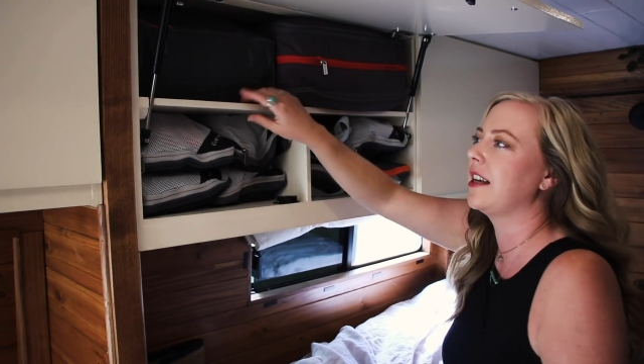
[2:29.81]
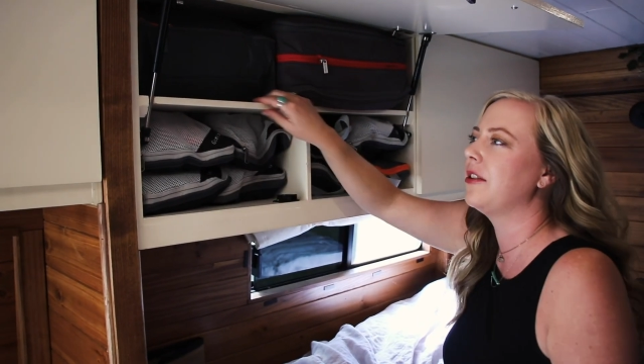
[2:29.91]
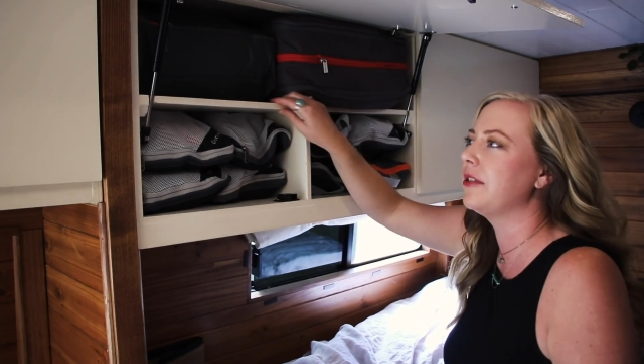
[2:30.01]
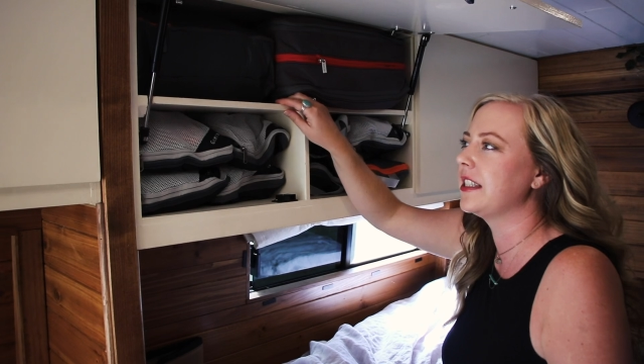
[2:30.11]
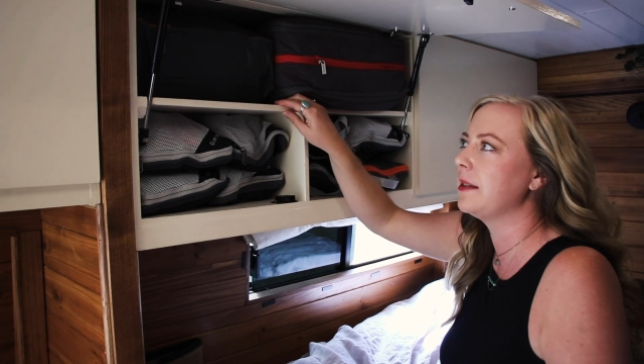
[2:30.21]
I
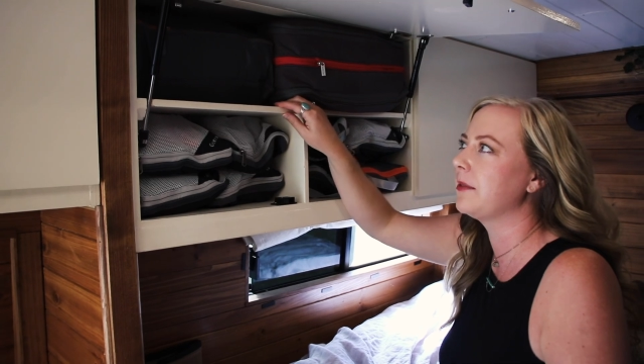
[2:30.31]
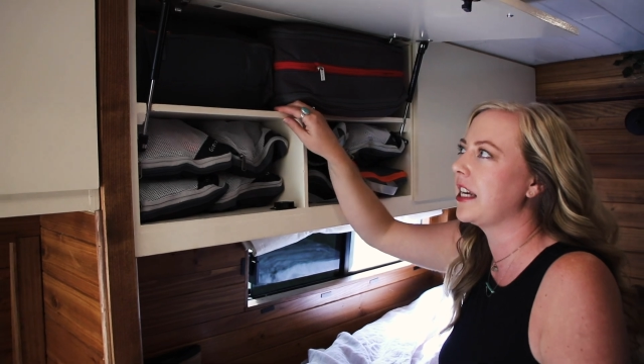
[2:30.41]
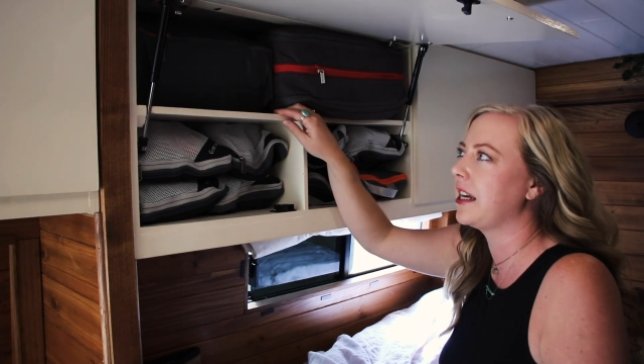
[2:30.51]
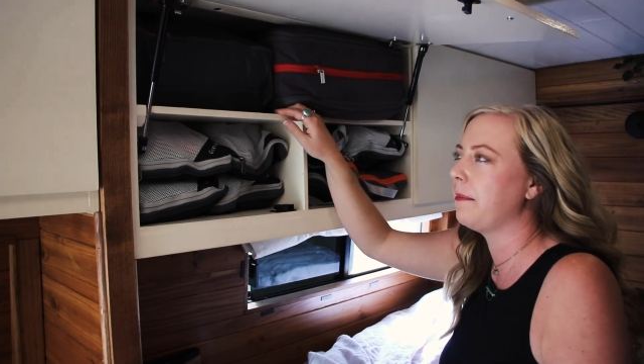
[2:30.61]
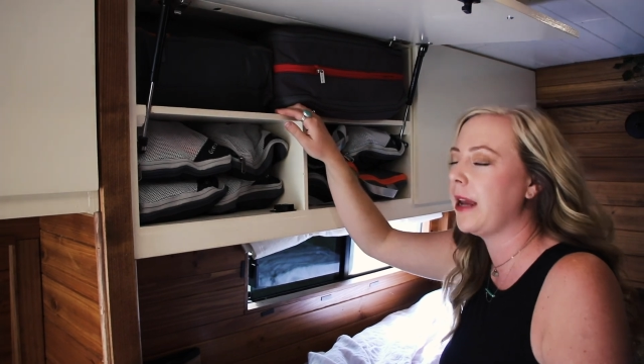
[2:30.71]
know it seems
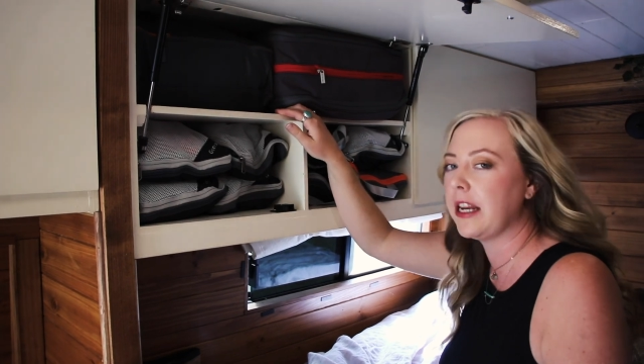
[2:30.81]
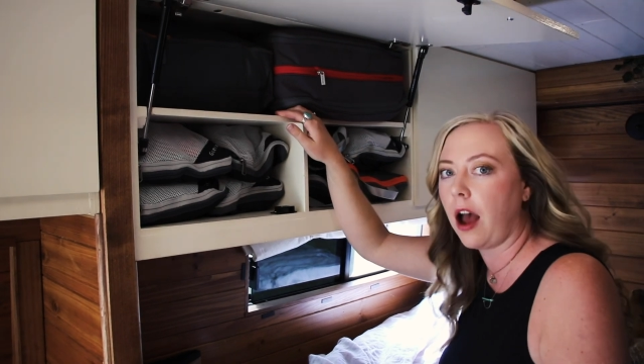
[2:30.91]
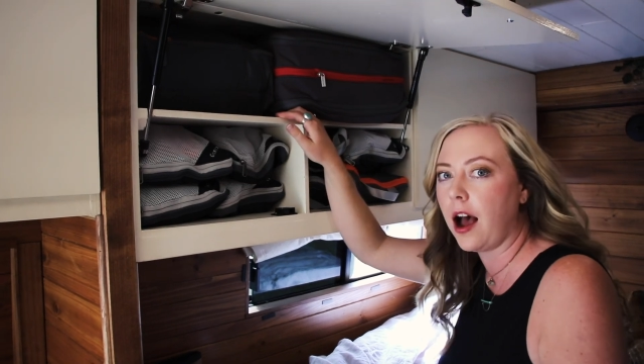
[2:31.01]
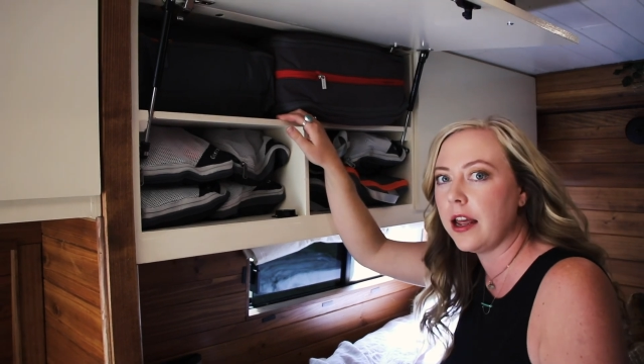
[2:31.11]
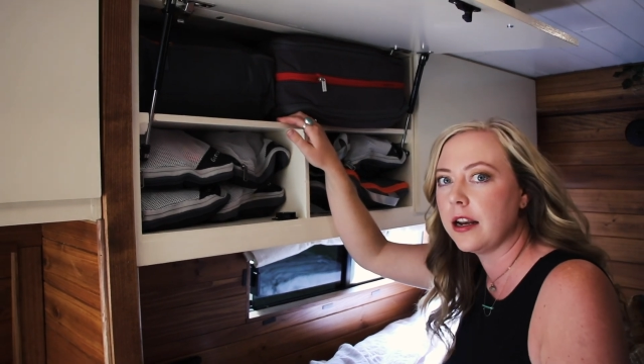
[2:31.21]
like it may
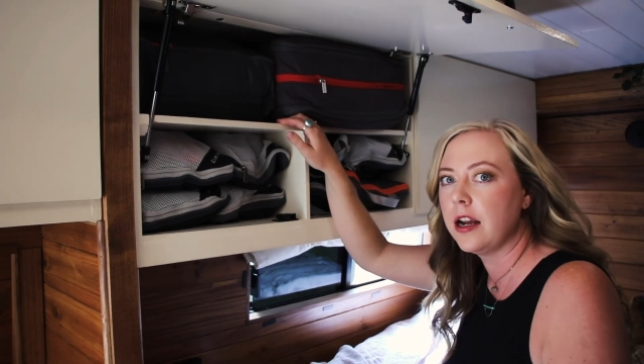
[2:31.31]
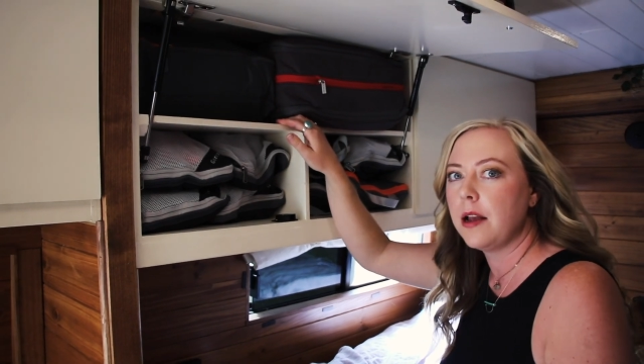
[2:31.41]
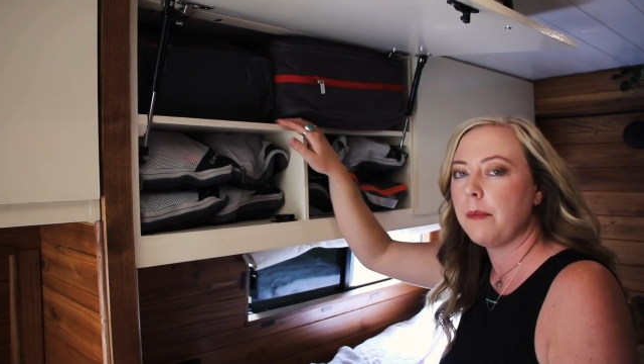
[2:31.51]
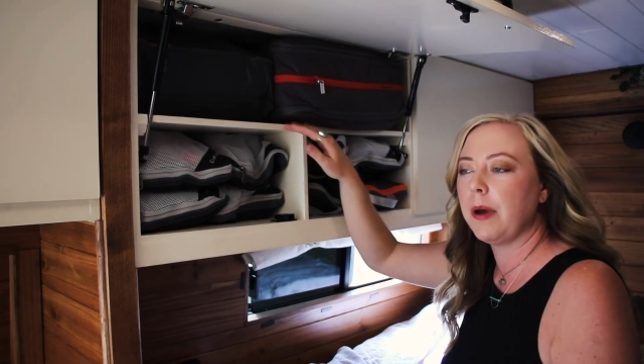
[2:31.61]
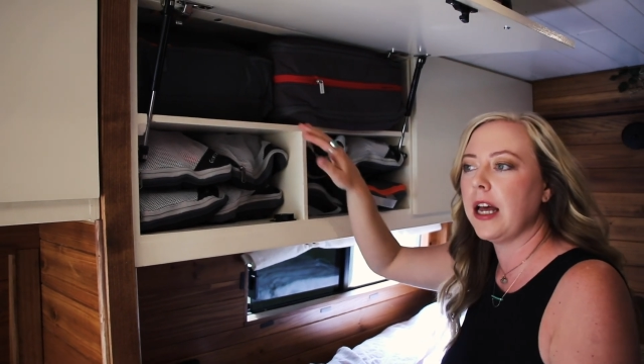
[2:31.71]
not,
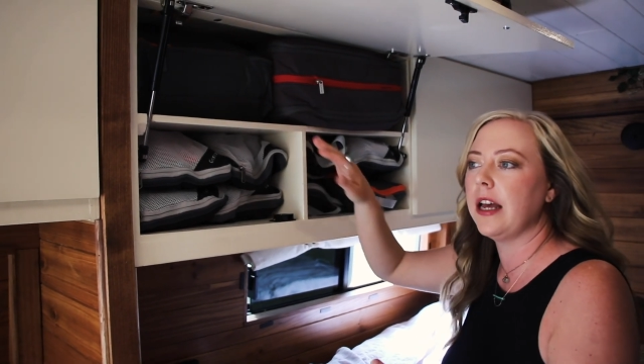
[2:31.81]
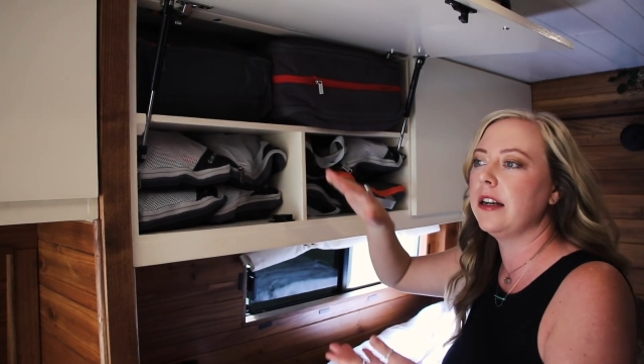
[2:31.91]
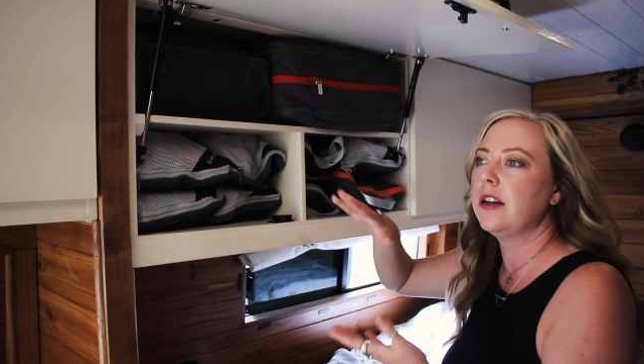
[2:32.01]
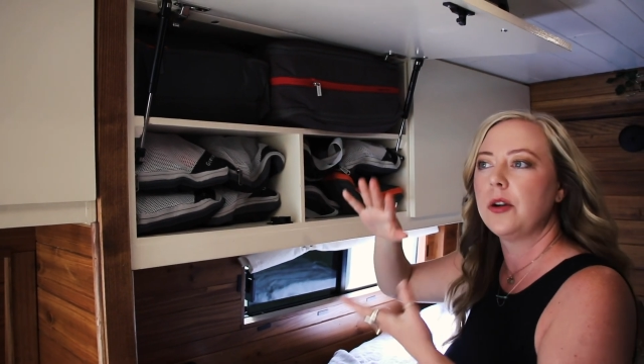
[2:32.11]
but